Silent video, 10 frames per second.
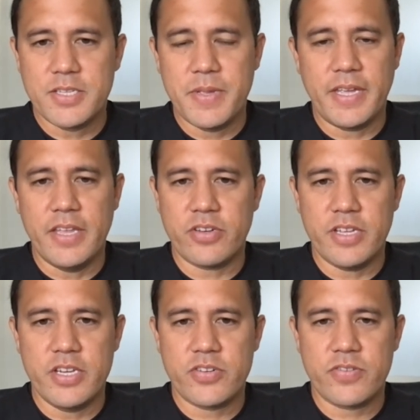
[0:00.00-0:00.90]
me,
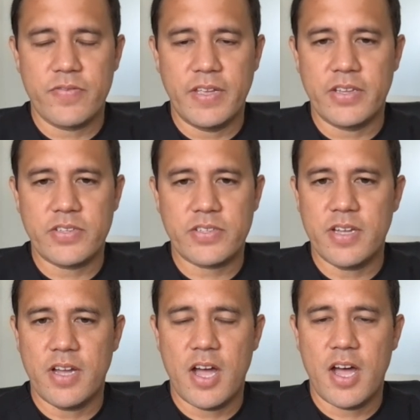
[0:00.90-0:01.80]

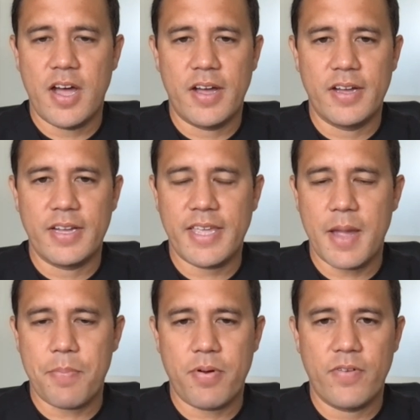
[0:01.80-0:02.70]
intravenous,
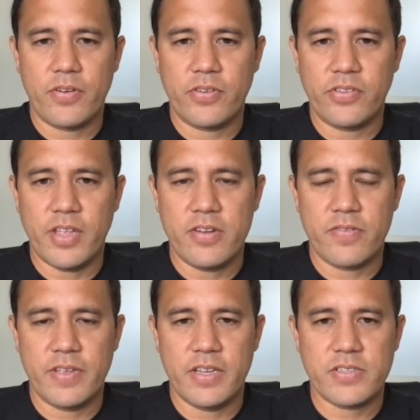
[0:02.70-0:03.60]
Keppra versus
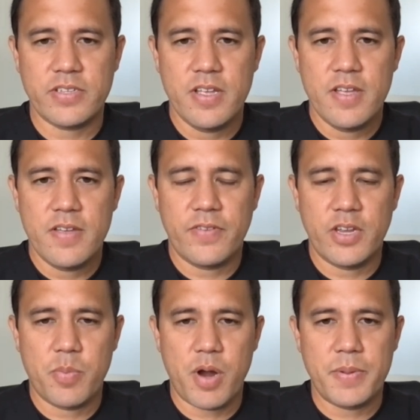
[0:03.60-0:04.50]
intravenous
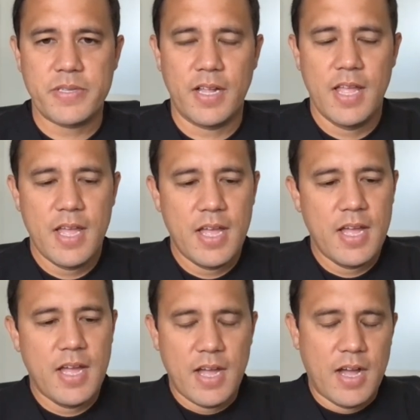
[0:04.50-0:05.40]
phenobarbital,
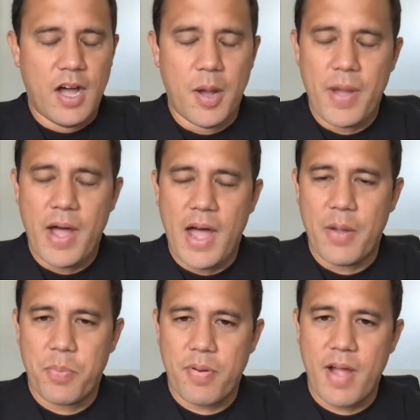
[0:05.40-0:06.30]

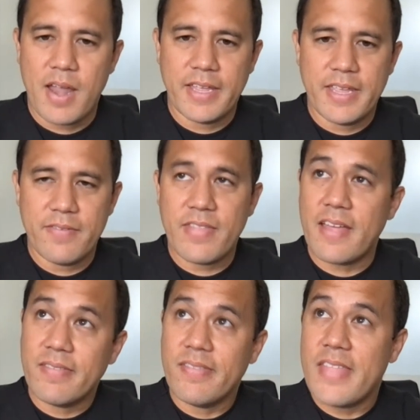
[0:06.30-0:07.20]
I would probably give
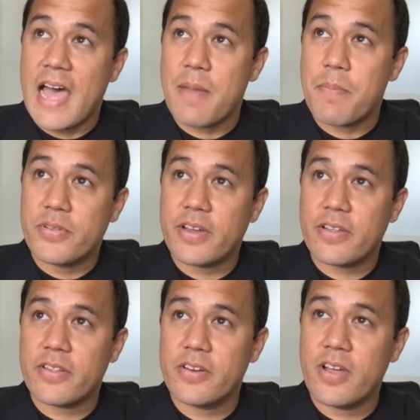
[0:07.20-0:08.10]
that
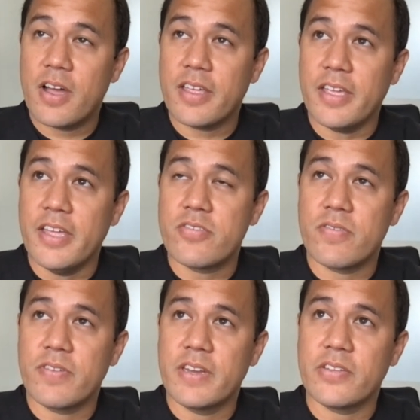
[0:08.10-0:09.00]
particular dog
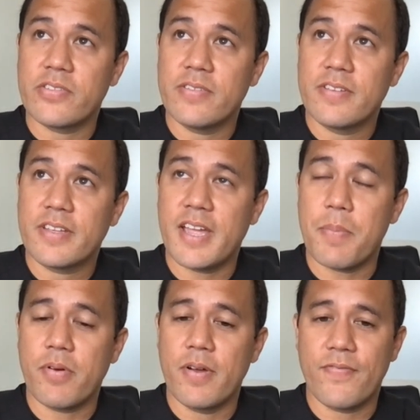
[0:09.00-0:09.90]
intravenous
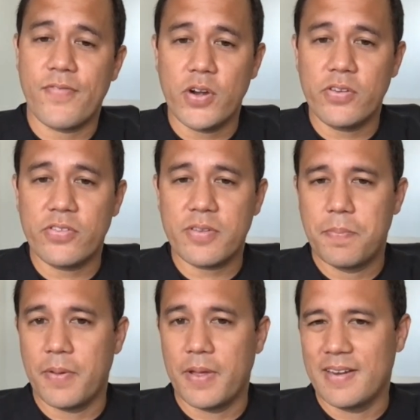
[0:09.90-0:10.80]
Keppra first,
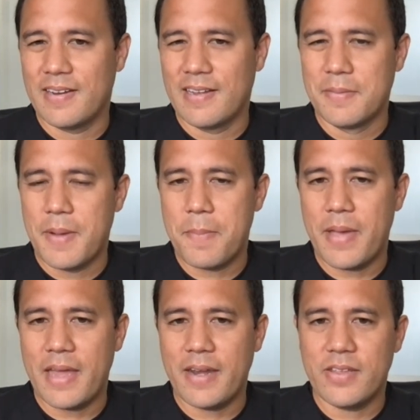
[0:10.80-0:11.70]
but my
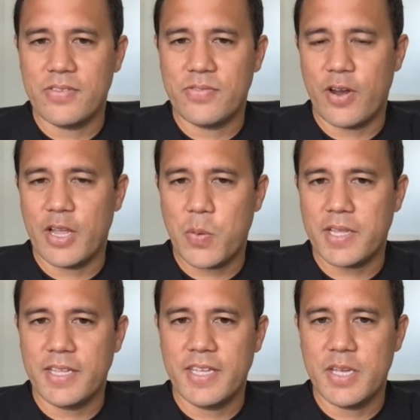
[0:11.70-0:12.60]
bet is very
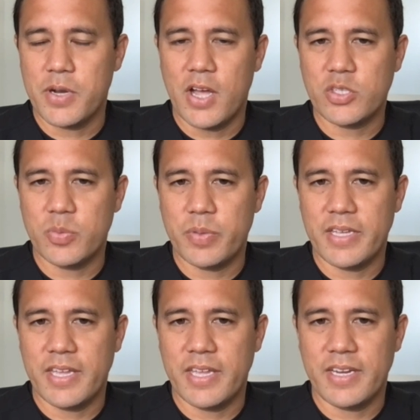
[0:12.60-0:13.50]
quickly it would also
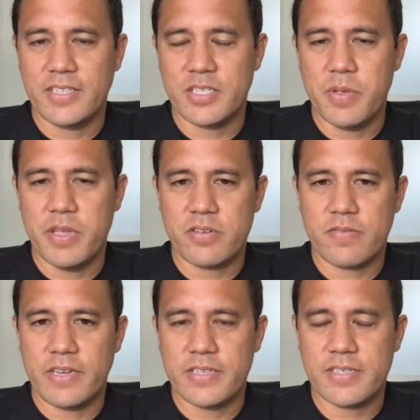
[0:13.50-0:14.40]
be getting some
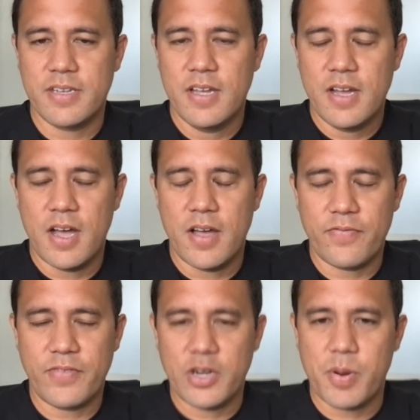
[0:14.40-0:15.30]
intravenous
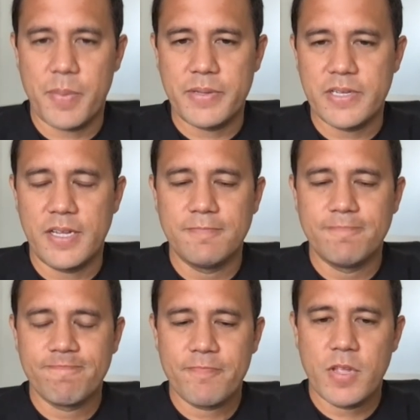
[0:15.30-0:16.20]
phenobarbital.
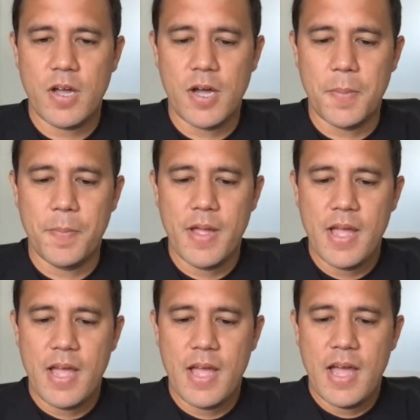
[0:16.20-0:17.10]
So
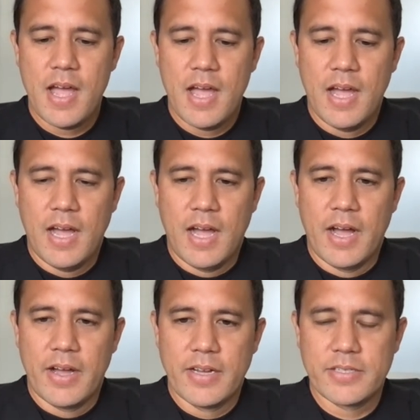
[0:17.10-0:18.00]

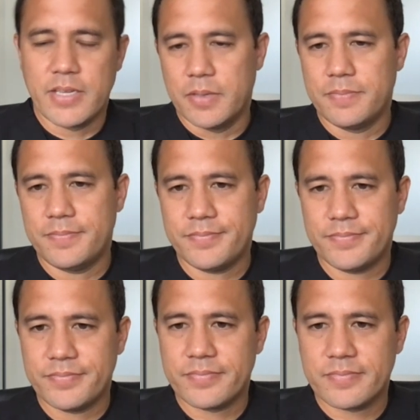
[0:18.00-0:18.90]
I'm
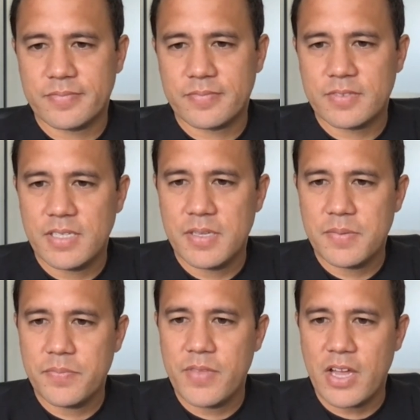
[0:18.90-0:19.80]

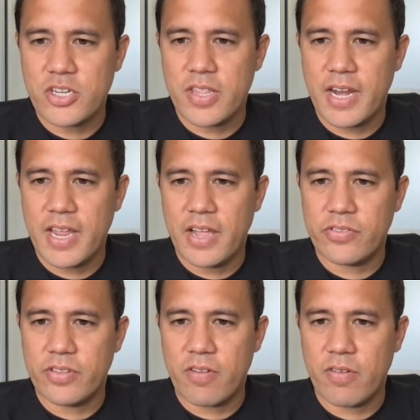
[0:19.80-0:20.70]
not sure that I
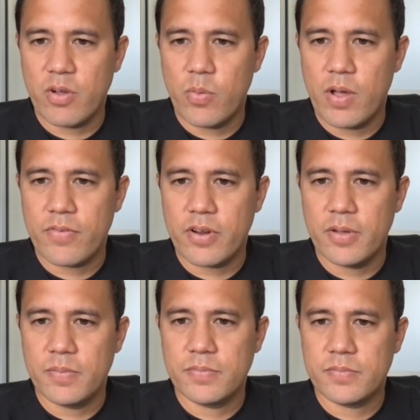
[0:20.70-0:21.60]
answered that real well for you.